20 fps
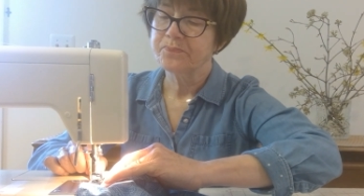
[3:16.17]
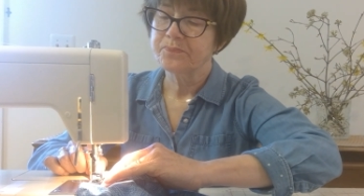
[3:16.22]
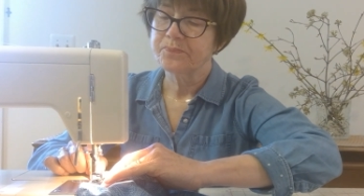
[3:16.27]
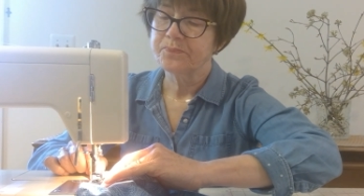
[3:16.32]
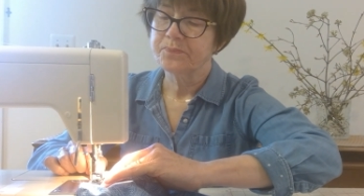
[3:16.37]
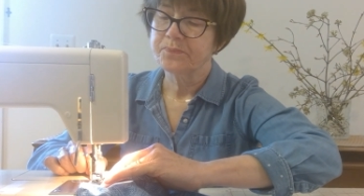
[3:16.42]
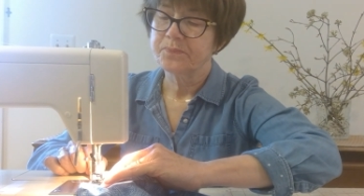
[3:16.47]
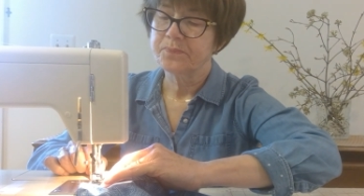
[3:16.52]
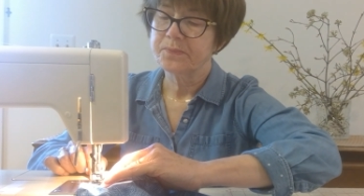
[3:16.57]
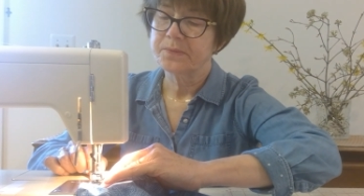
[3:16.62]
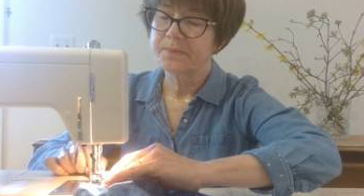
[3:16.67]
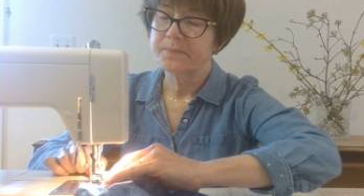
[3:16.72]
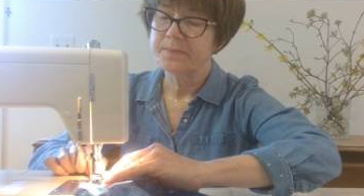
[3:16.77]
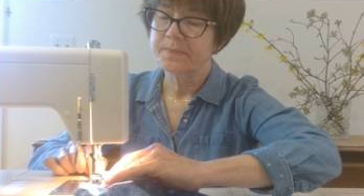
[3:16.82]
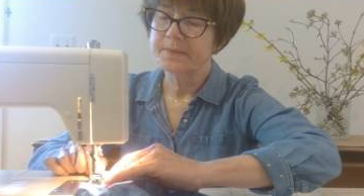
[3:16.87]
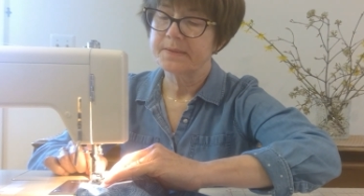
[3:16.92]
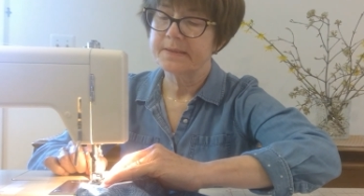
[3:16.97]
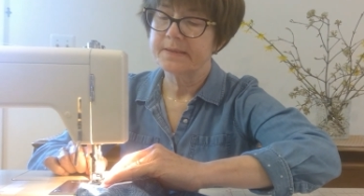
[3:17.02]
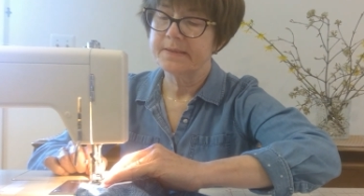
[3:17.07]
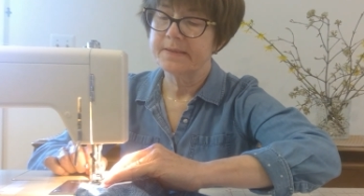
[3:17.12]

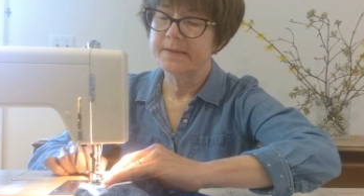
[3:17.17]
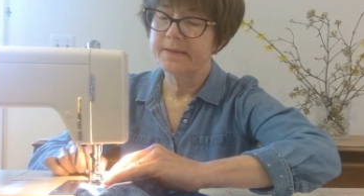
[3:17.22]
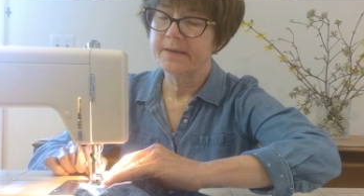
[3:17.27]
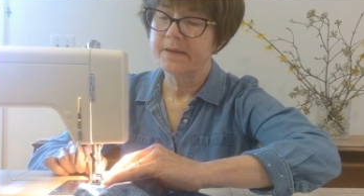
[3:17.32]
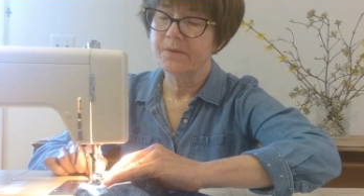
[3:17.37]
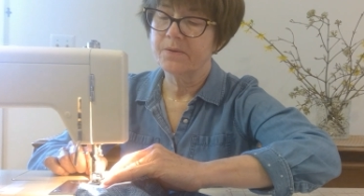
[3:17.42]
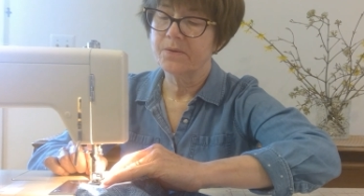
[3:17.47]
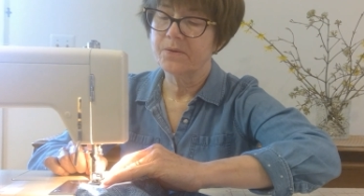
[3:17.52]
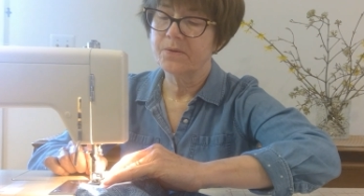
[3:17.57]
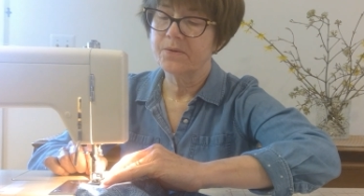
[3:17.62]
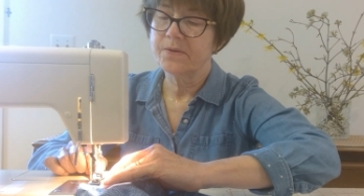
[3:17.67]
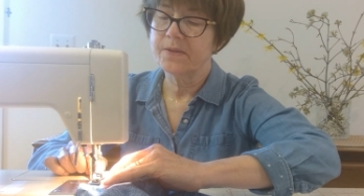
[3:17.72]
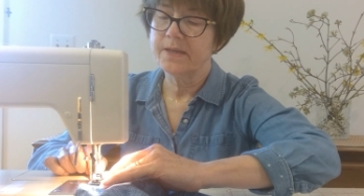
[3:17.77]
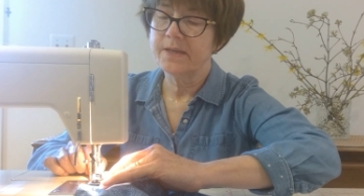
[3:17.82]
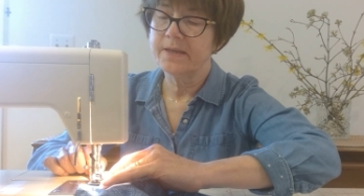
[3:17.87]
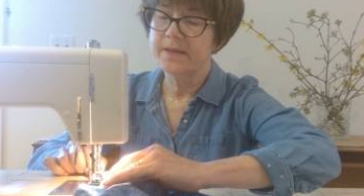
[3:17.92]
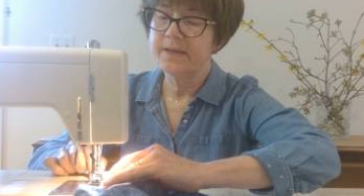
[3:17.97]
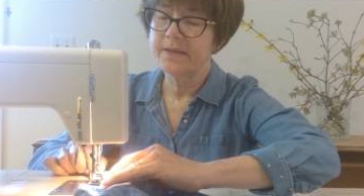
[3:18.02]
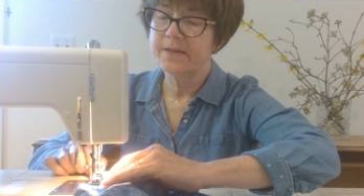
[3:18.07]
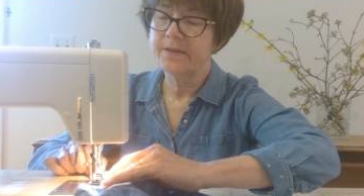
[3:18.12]
And then I'll go to
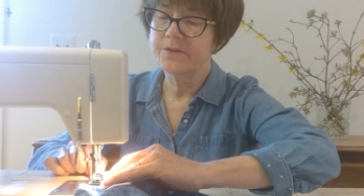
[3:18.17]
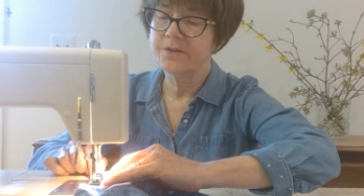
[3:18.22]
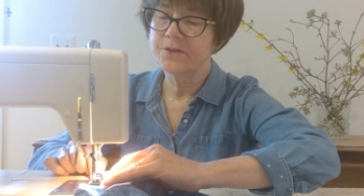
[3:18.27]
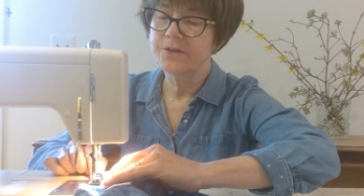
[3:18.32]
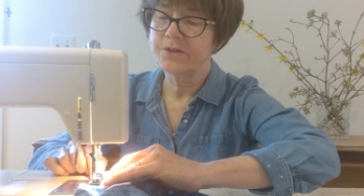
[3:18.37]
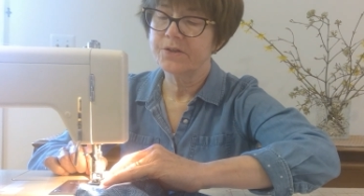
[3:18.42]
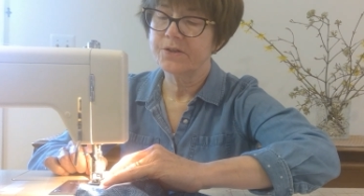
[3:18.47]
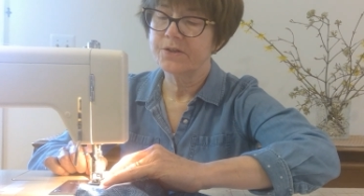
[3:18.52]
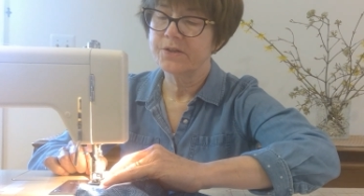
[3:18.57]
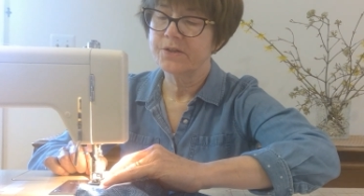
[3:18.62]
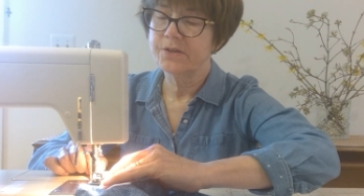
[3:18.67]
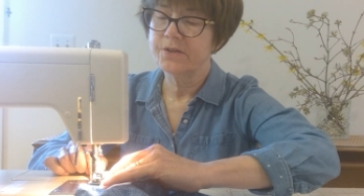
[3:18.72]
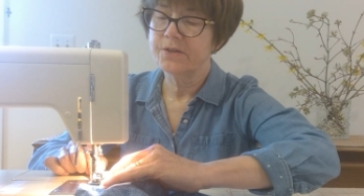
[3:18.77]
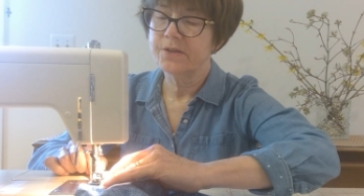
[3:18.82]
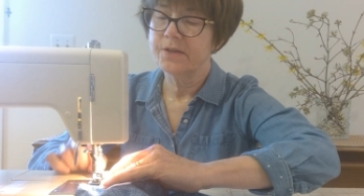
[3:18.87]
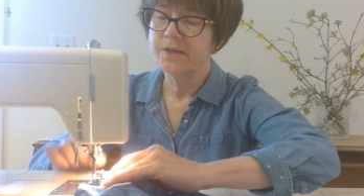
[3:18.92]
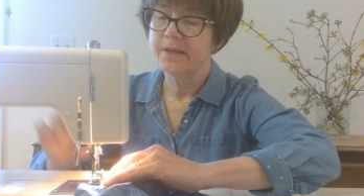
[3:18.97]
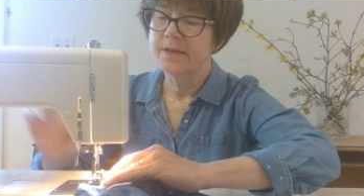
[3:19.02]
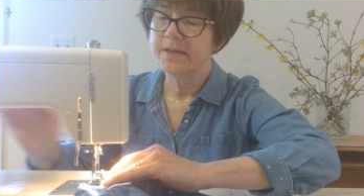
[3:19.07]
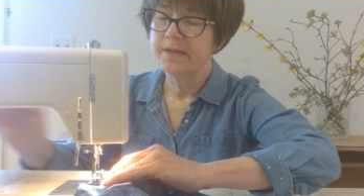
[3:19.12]
the edge,
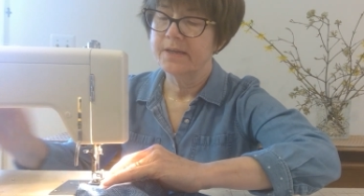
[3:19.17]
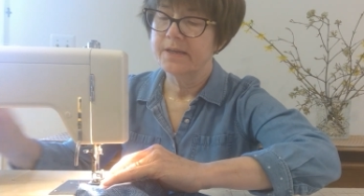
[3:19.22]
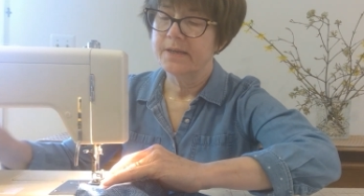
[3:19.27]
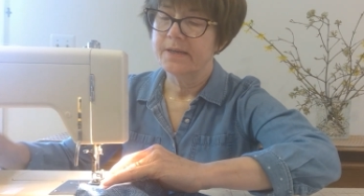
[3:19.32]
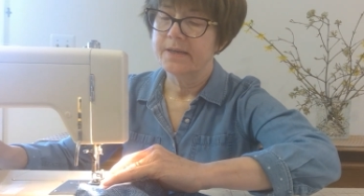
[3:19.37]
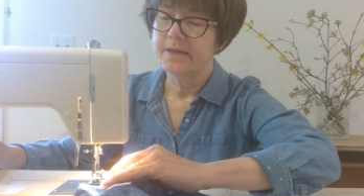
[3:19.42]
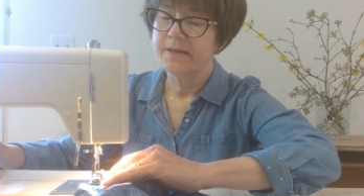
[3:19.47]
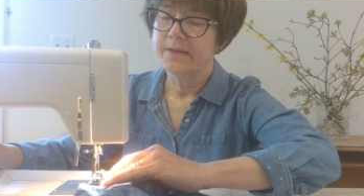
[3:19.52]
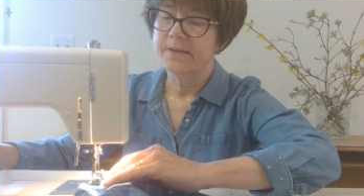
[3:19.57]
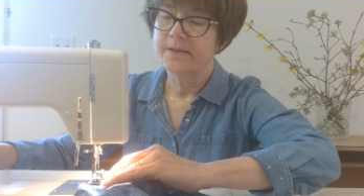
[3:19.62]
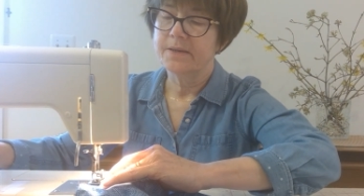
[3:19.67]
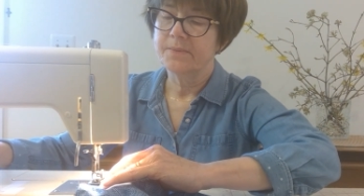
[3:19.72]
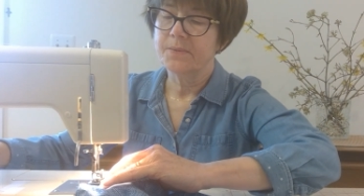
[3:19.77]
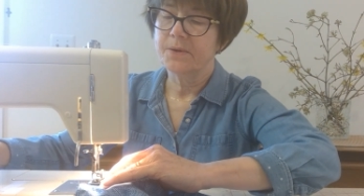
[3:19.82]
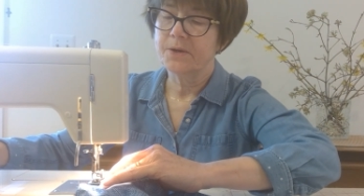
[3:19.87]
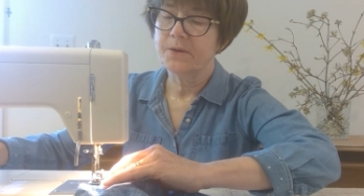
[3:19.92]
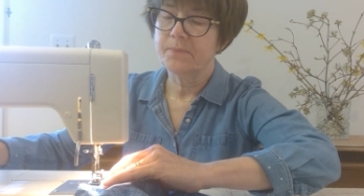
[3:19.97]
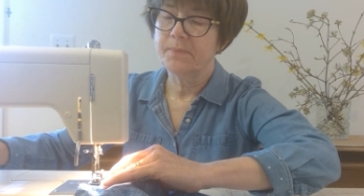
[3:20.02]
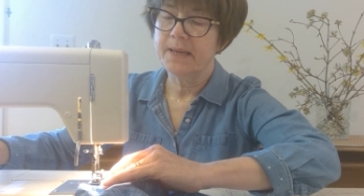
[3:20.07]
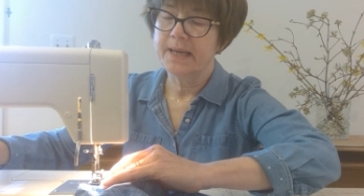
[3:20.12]
and then I'm
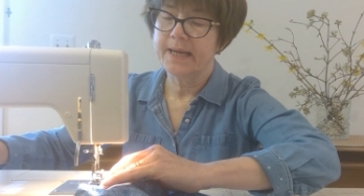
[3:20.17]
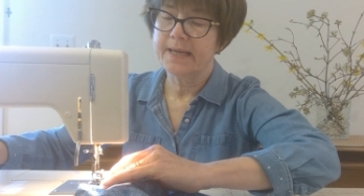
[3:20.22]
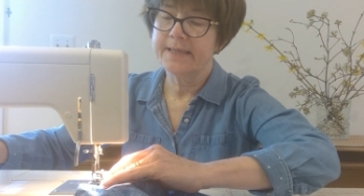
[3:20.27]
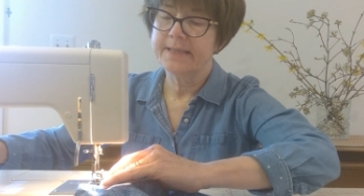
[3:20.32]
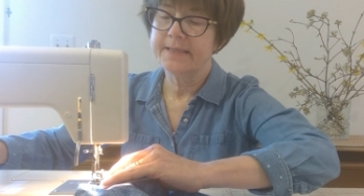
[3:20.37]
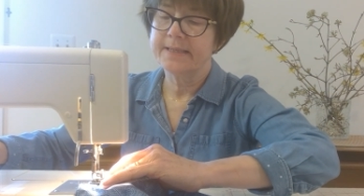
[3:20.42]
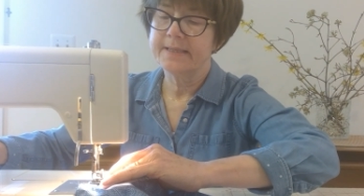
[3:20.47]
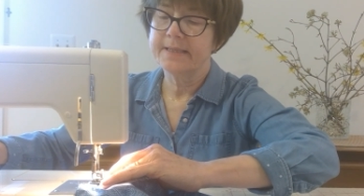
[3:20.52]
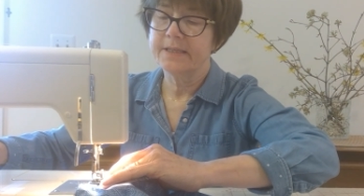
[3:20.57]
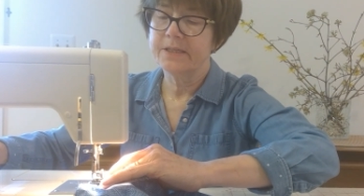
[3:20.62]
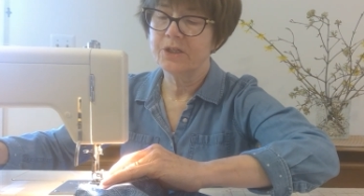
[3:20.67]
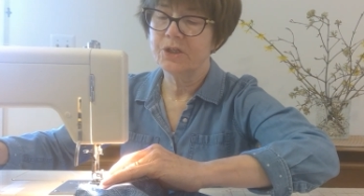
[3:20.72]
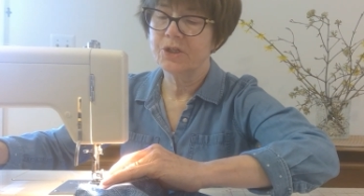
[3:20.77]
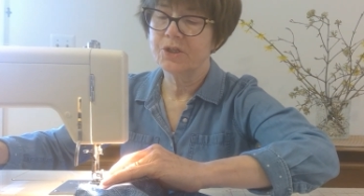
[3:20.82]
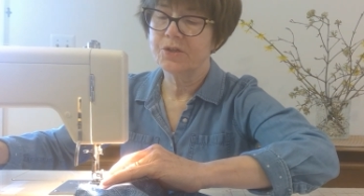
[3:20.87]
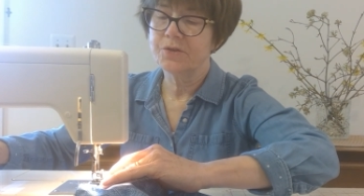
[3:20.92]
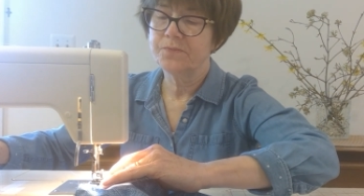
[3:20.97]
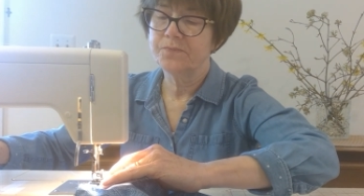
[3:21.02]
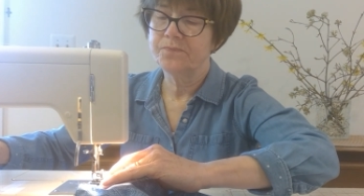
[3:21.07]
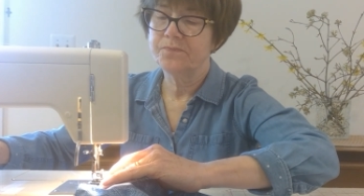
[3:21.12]
going to back
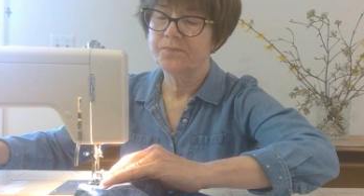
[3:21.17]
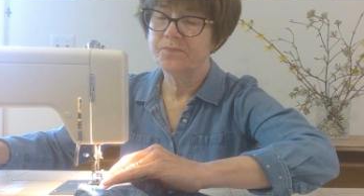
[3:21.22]
stitch,